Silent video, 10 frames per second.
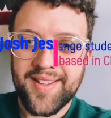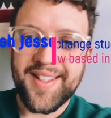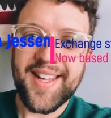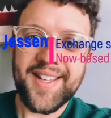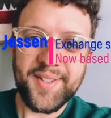
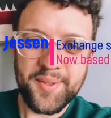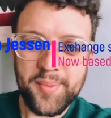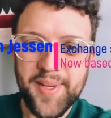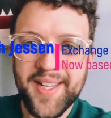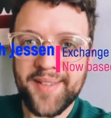Yay, tudo
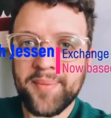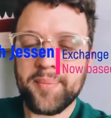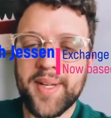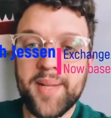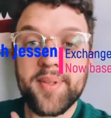bem.
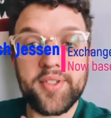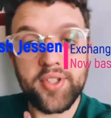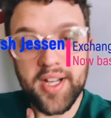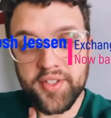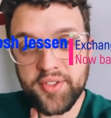My name is
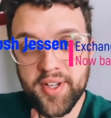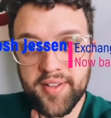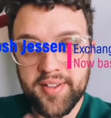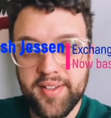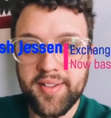Josh
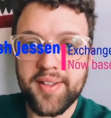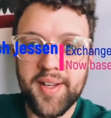Jessen.